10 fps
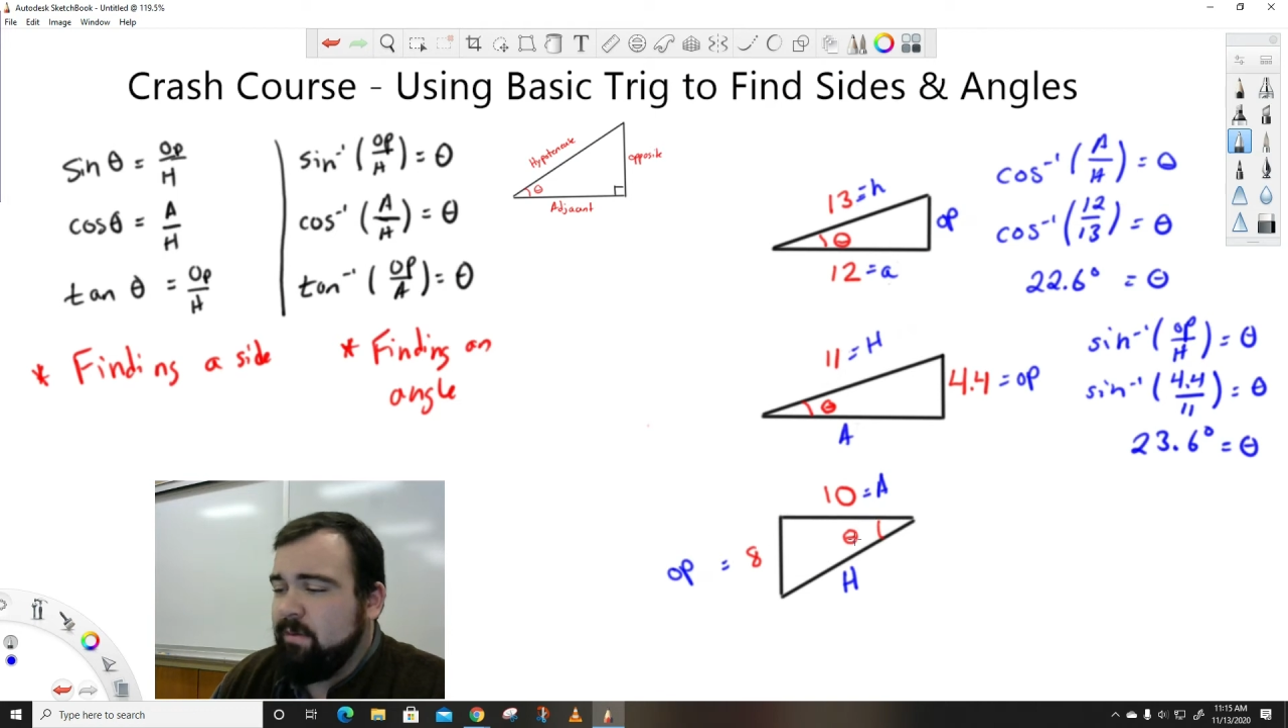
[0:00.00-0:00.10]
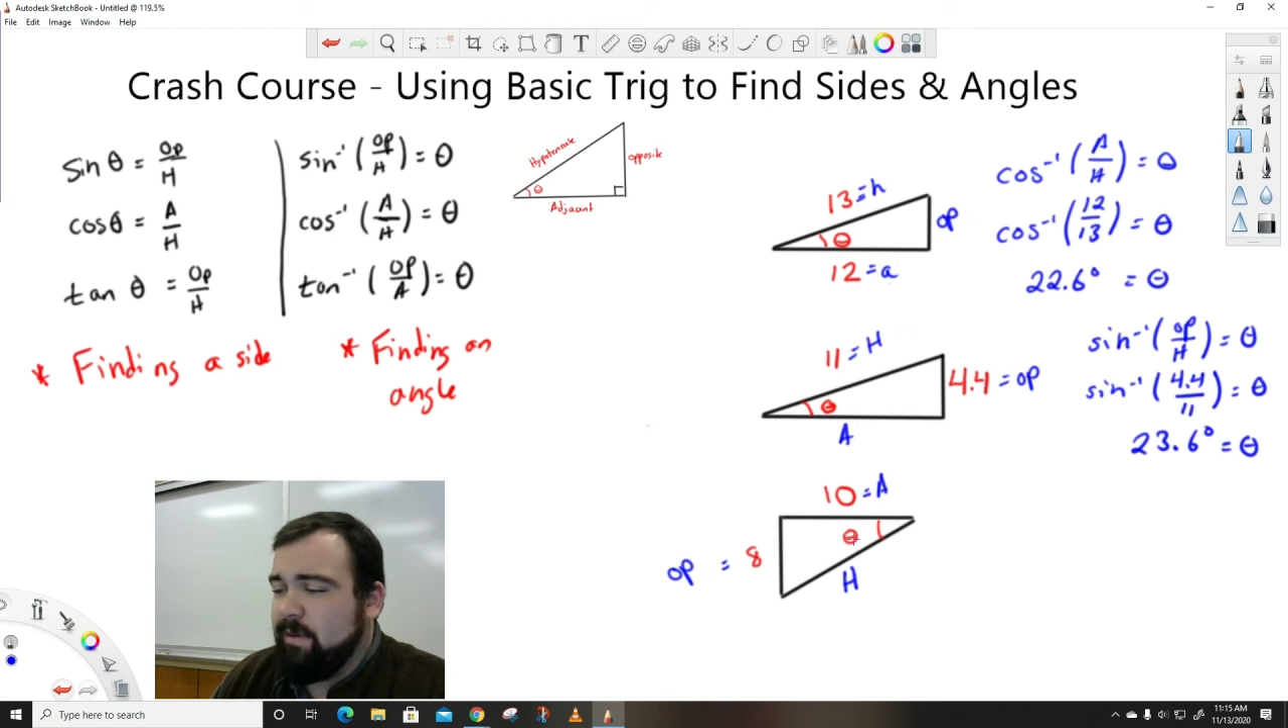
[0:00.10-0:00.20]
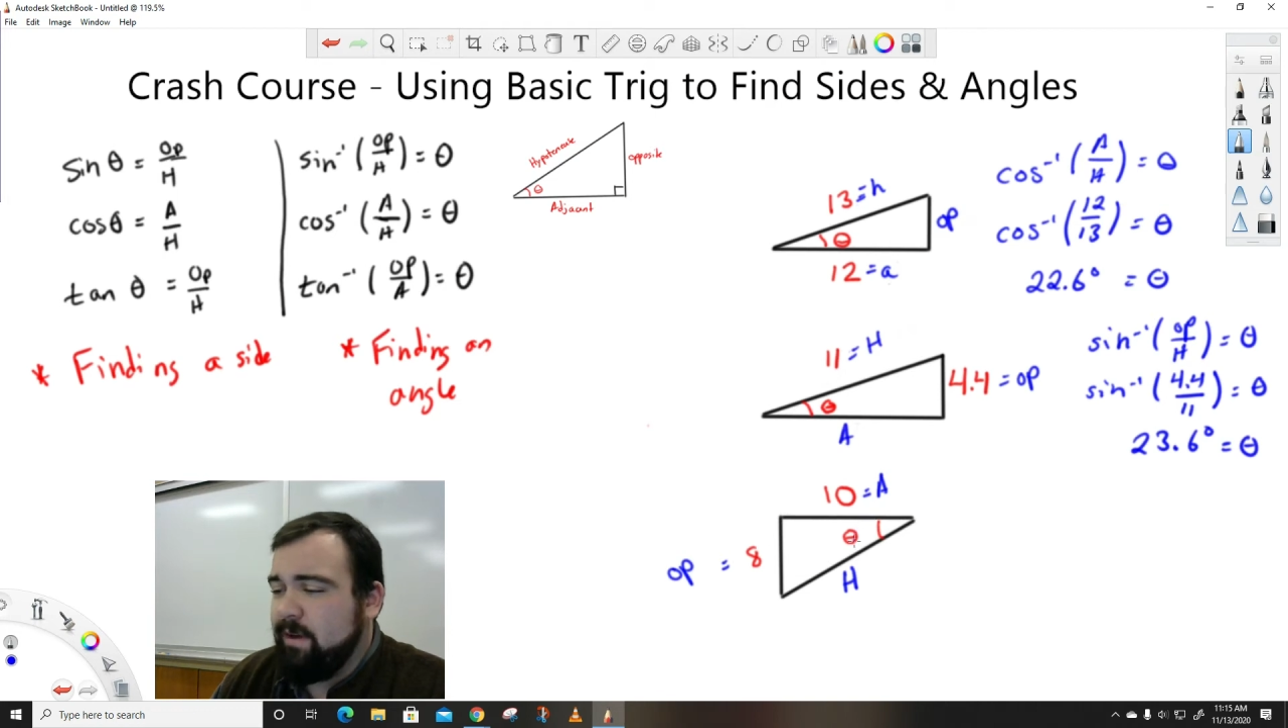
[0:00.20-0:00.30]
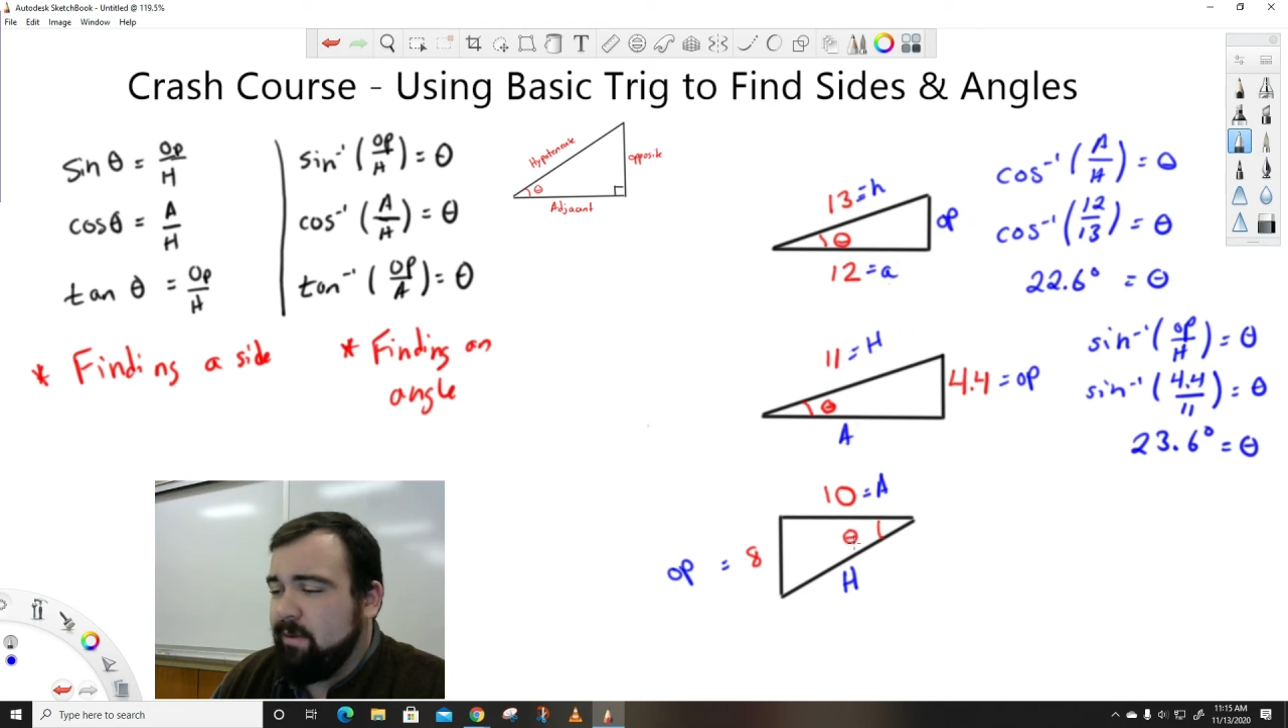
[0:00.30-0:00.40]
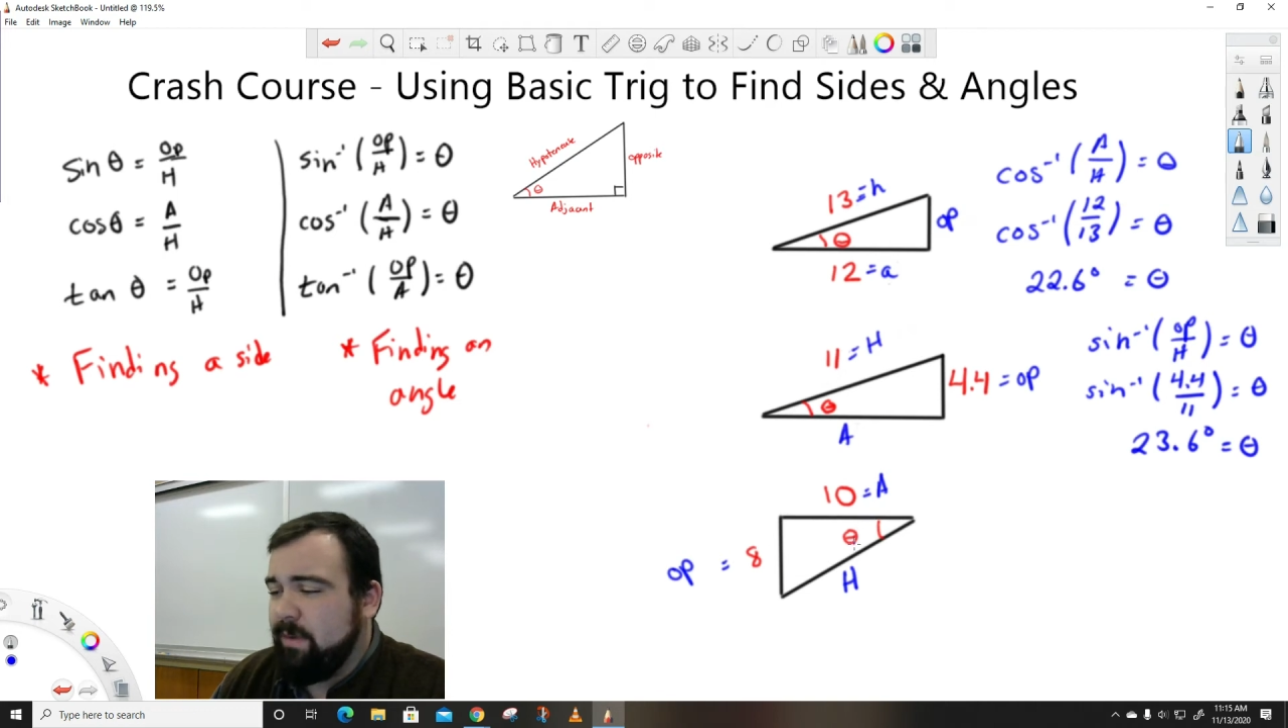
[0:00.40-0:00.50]

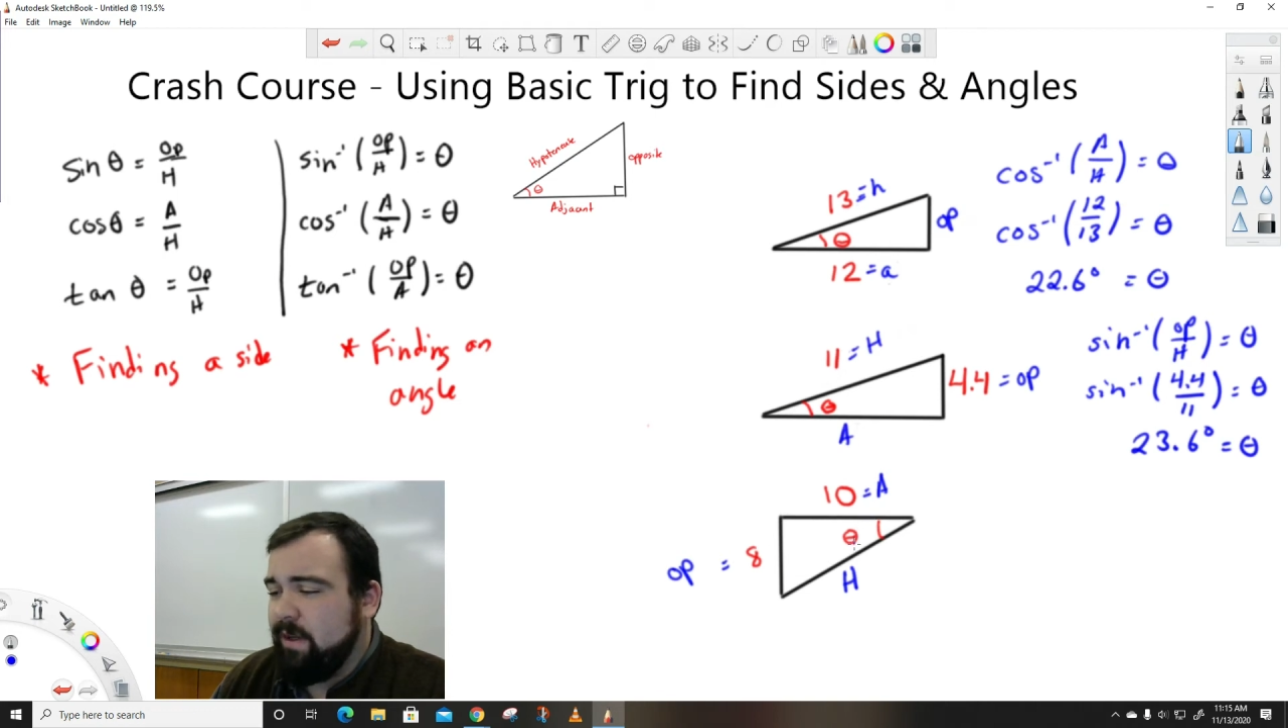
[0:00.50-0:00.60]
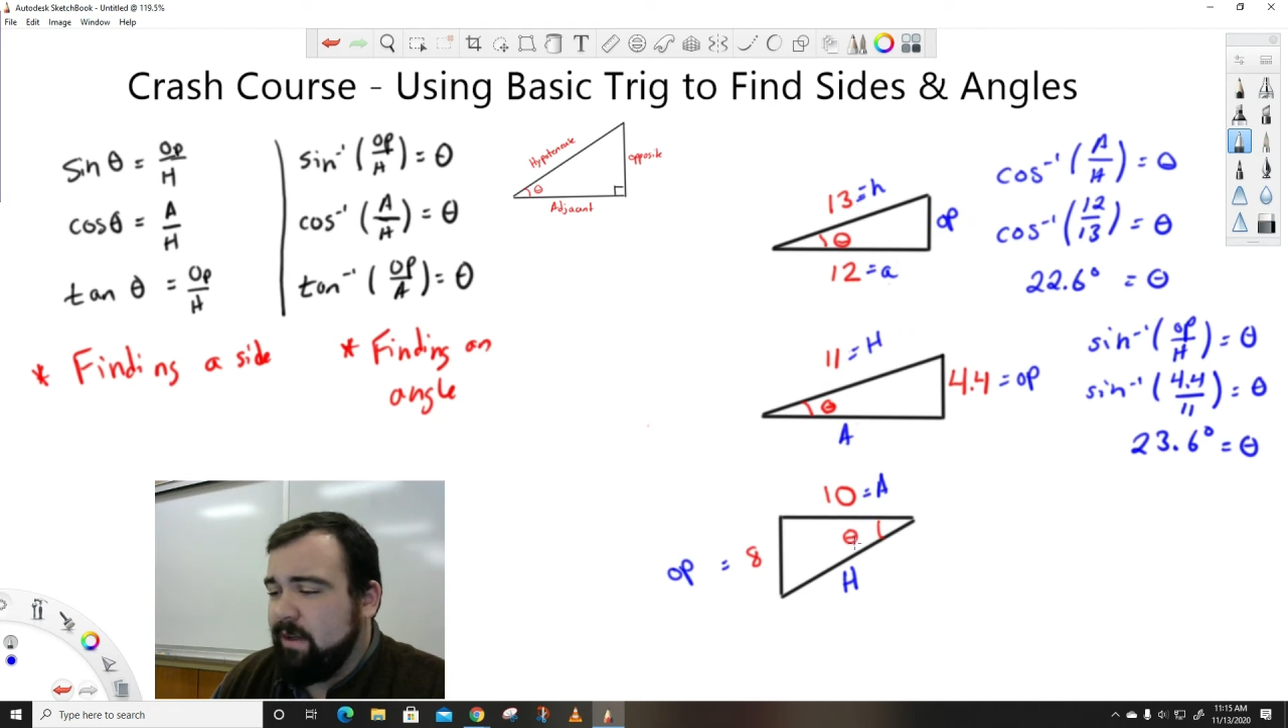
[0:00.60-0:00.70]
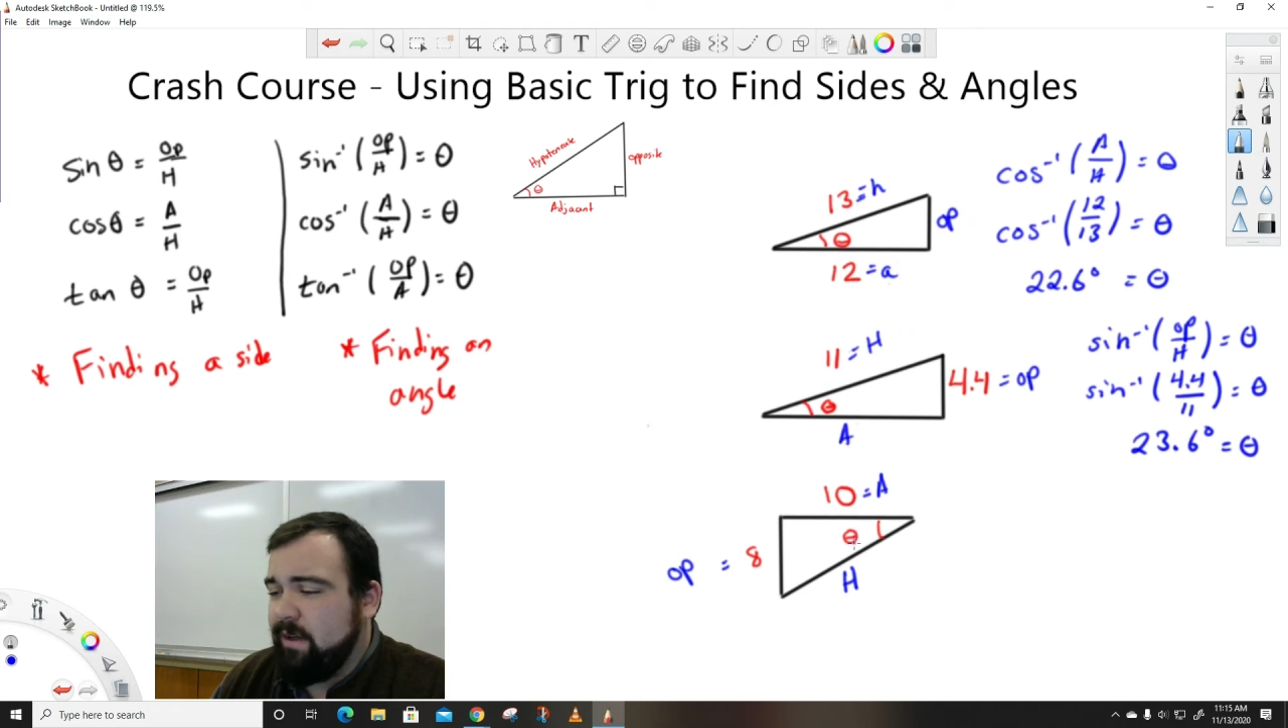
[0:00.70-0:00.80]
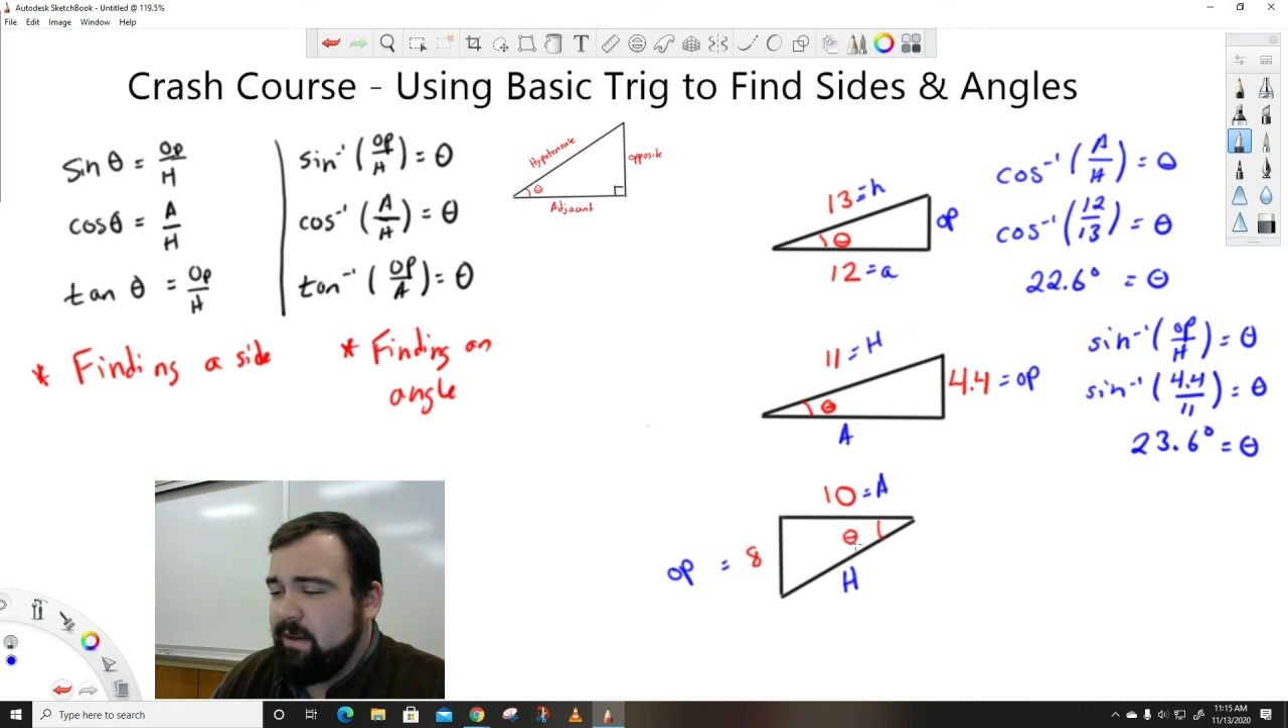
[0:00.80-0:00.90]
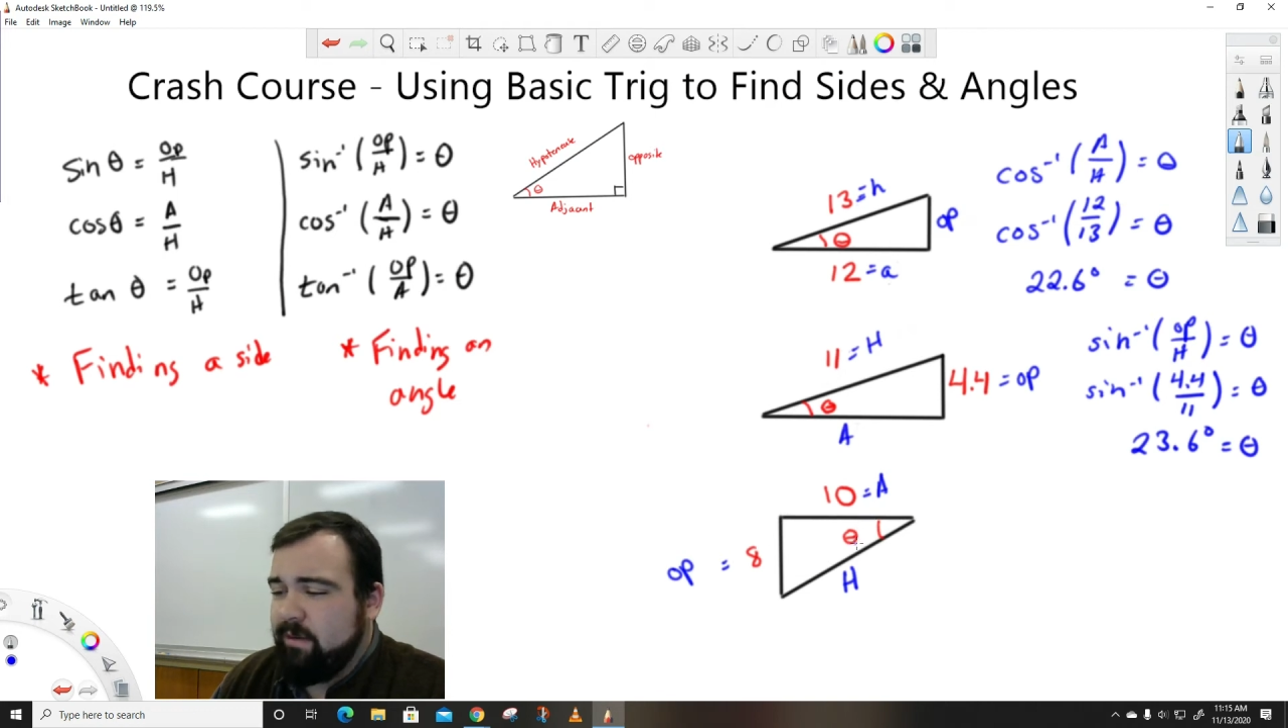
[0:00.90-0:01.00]
with theta being
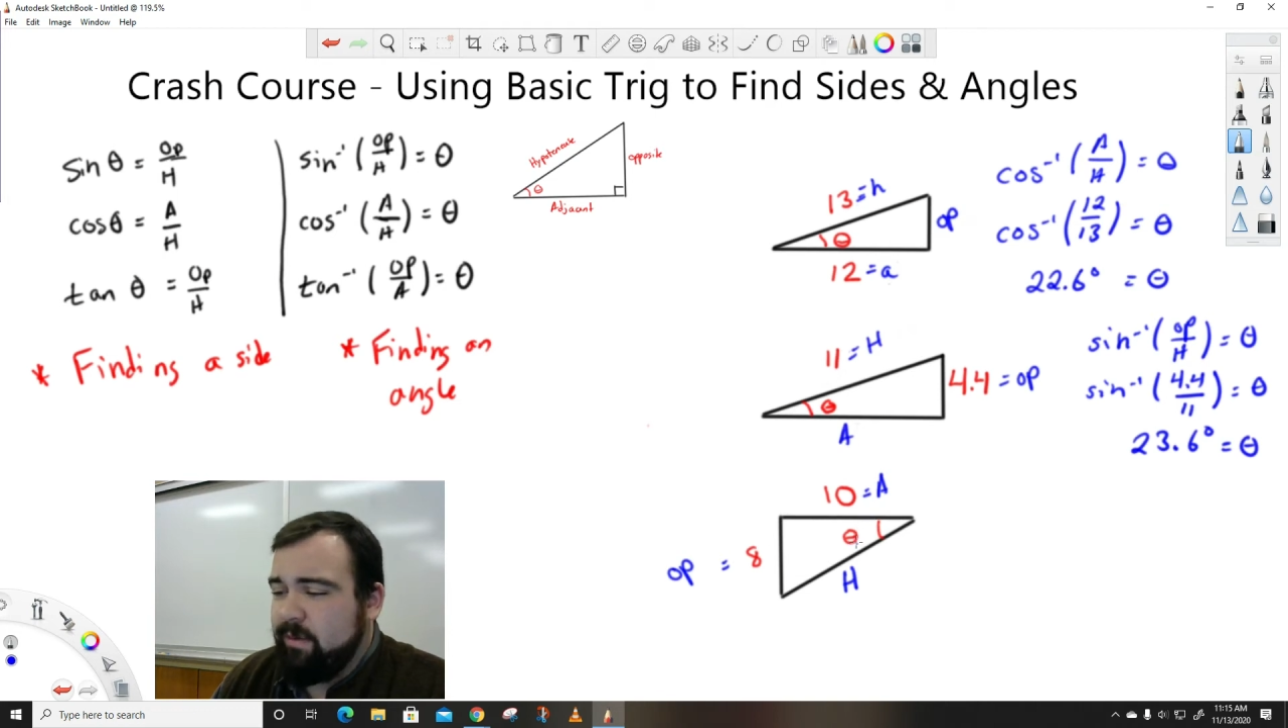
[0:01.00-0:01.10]
here,